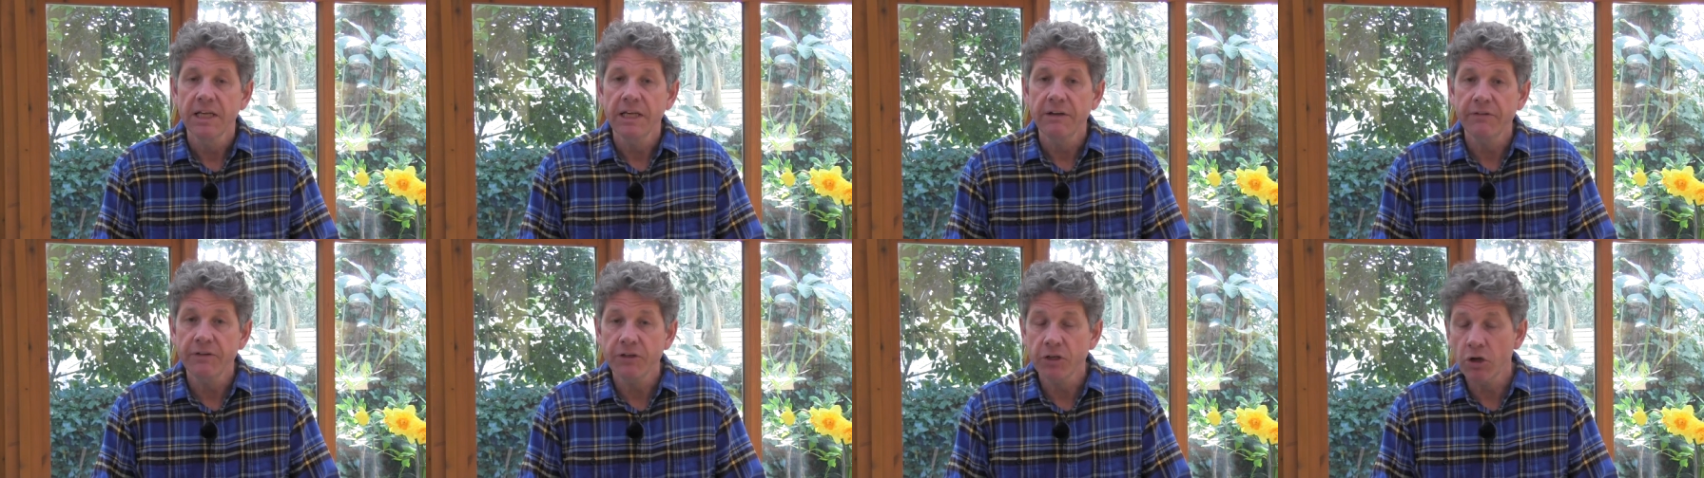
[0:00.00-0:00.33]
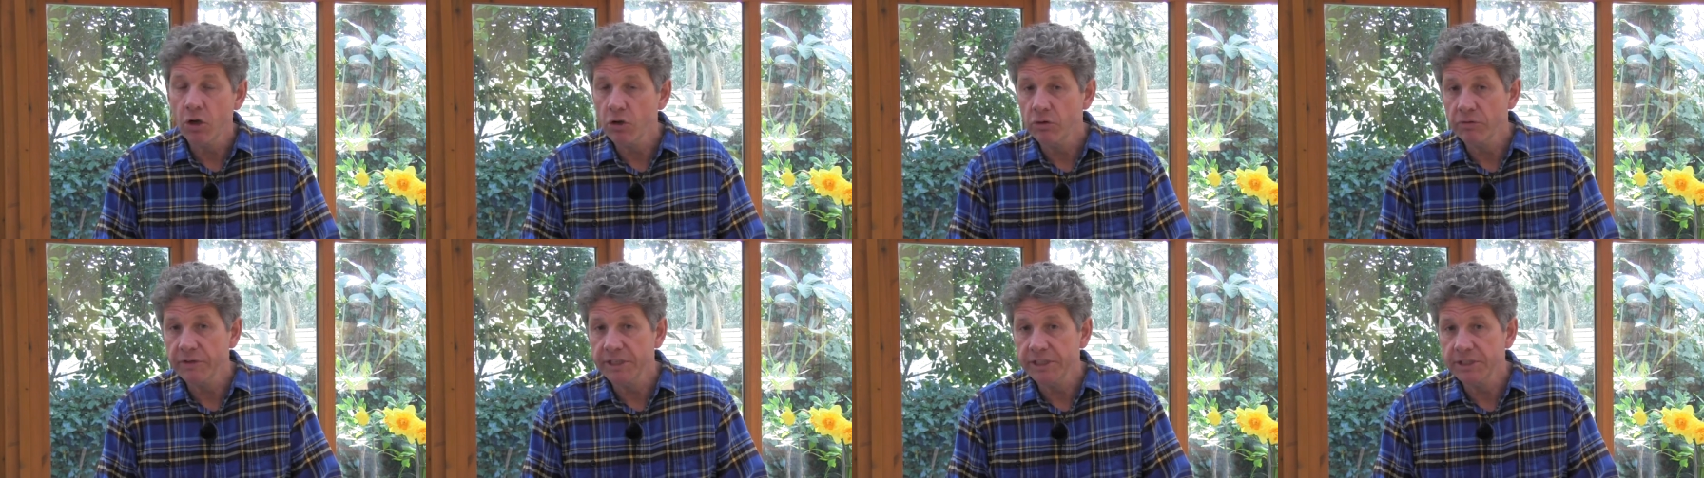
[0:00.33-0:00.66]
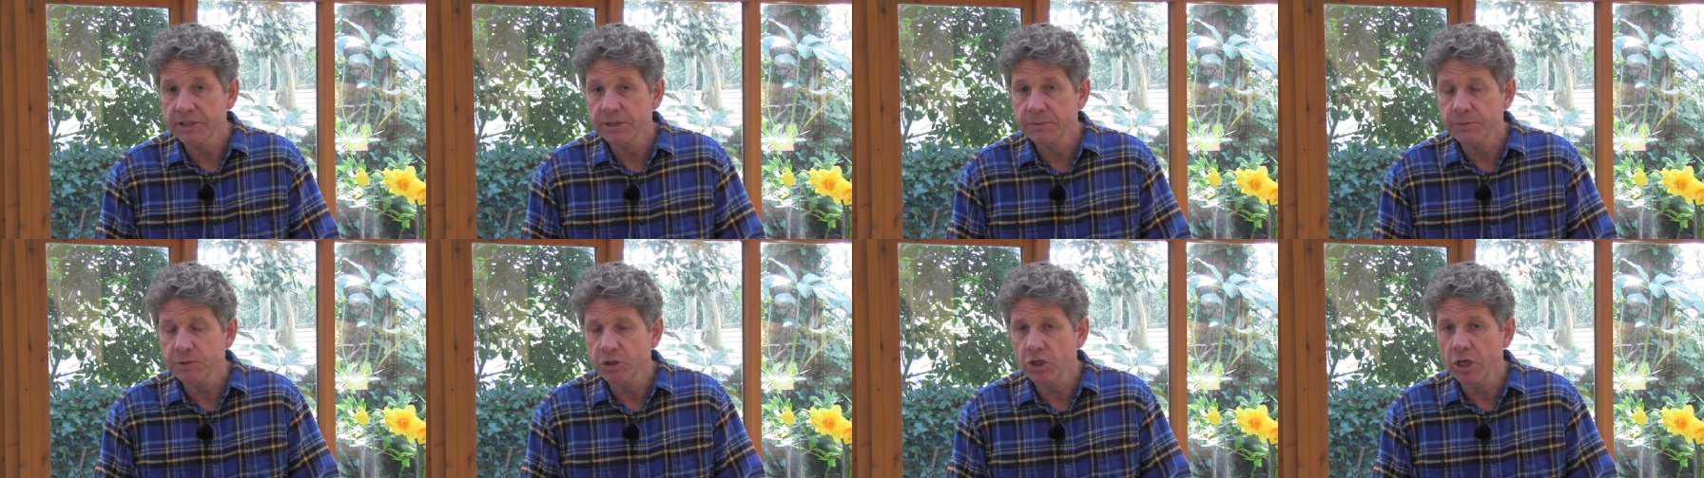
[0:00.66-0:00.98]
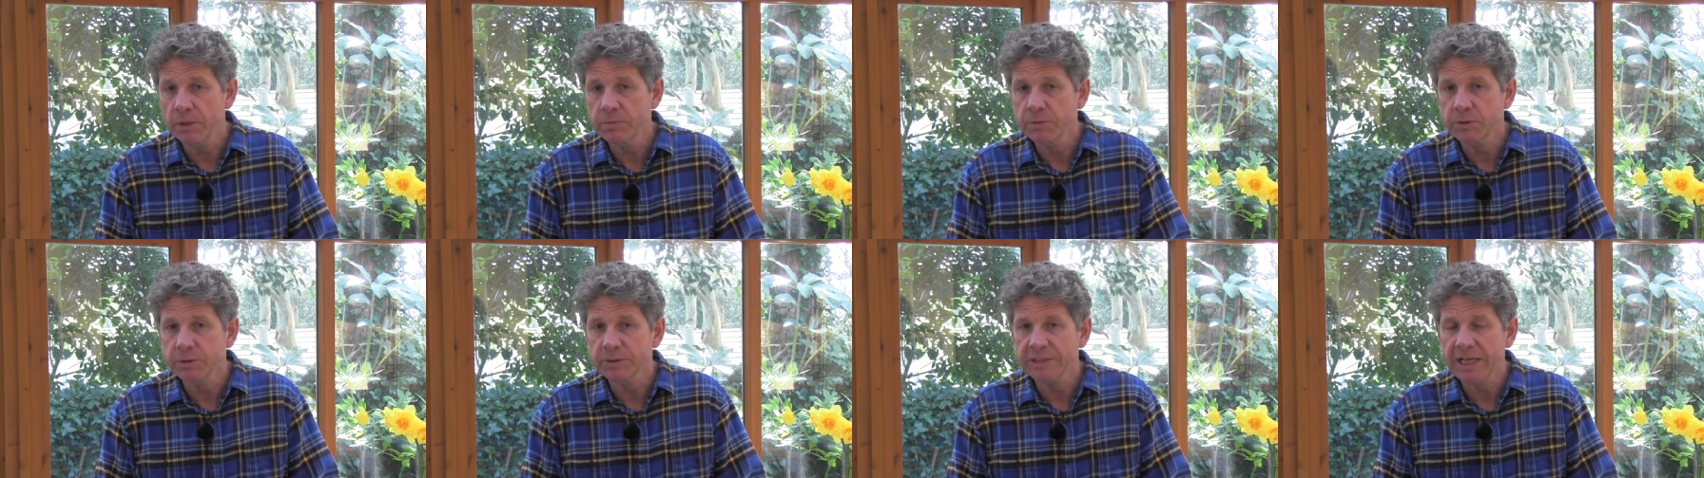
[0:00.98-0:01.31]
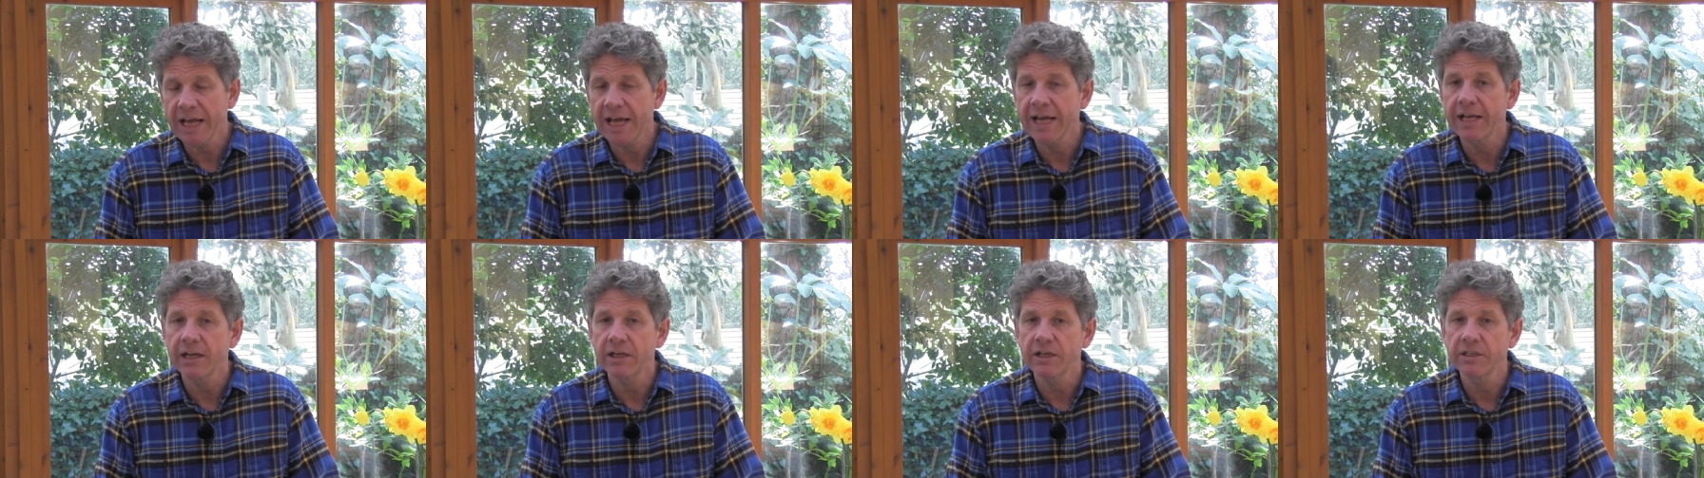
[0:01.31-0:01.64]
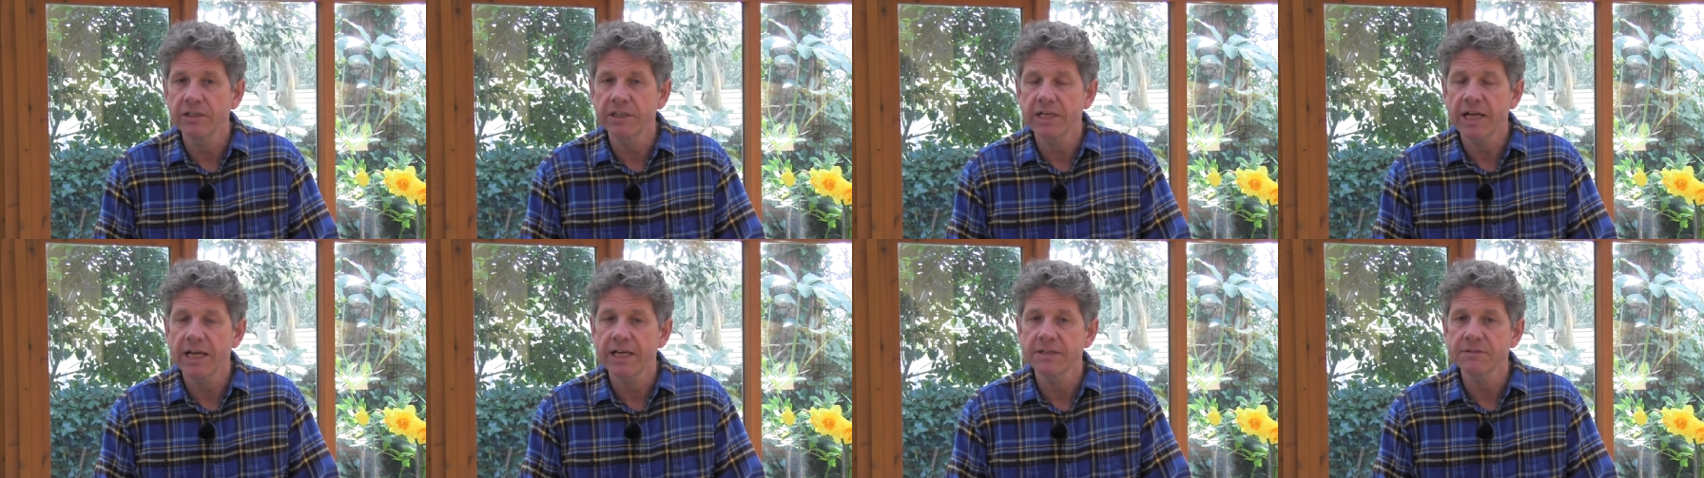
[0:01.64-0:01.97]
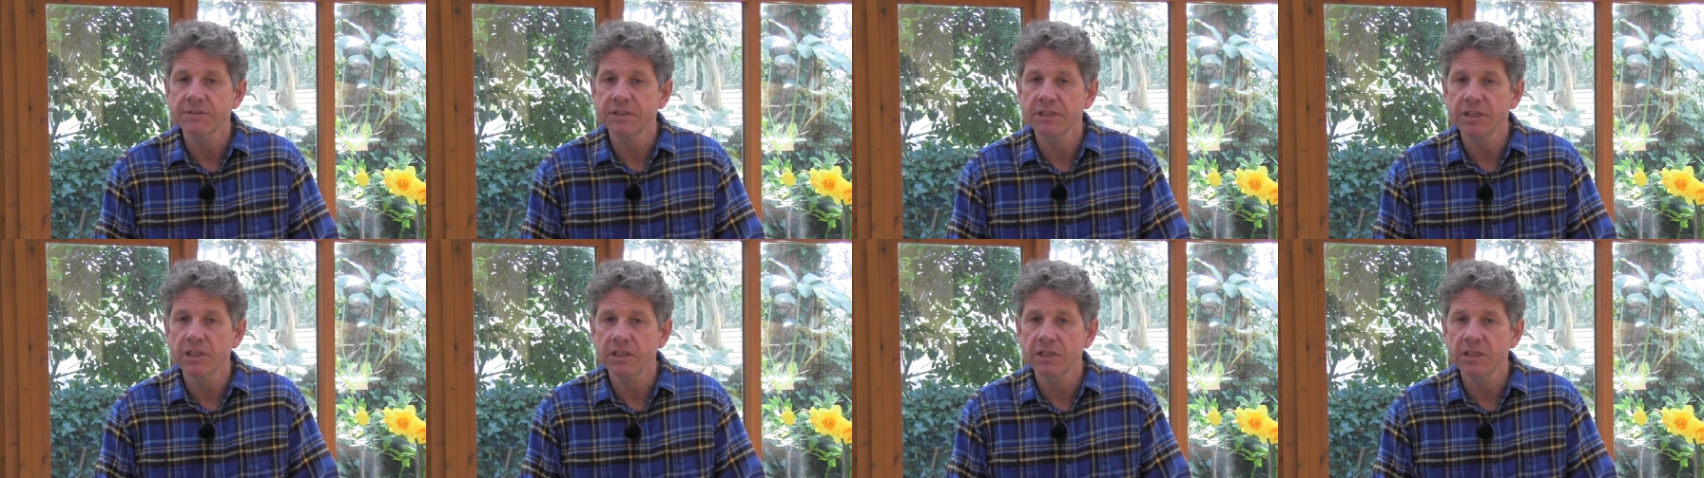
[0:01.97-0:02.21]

If you're not already subscribed to us at Learn How to